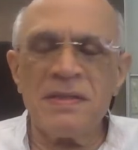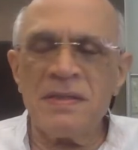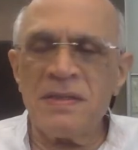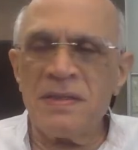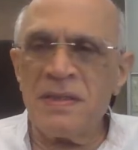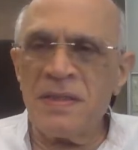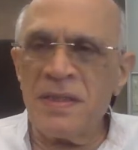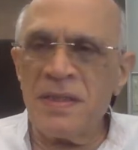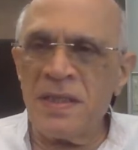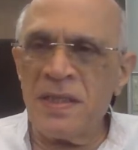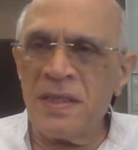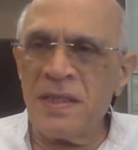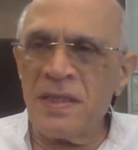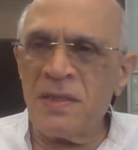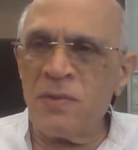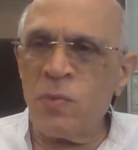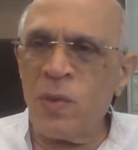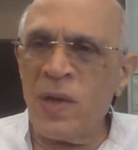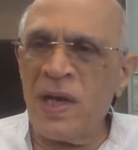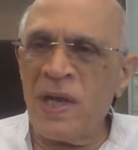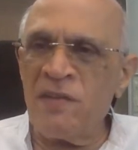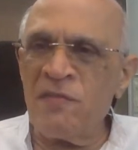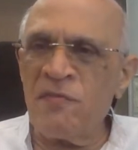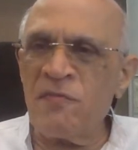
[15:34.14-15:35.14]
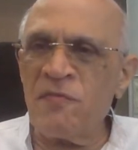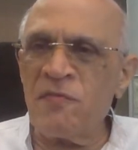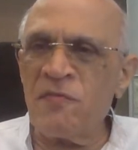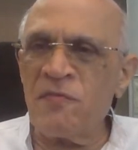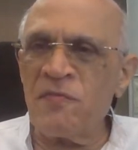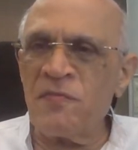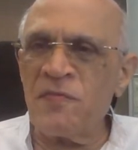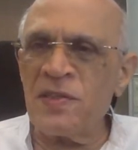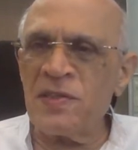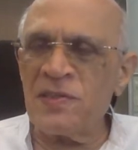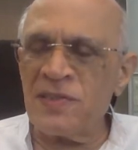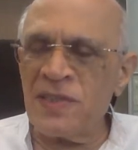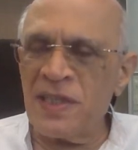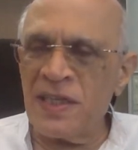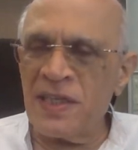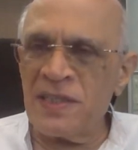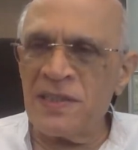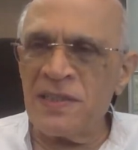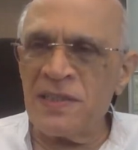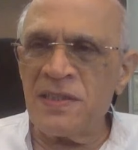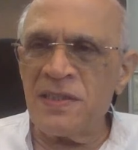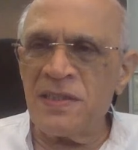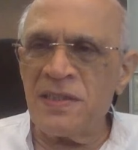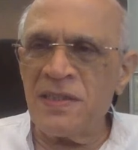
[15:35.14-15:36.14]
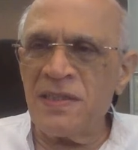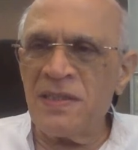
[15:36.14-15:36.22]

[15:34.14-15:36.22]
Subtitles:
The wife decided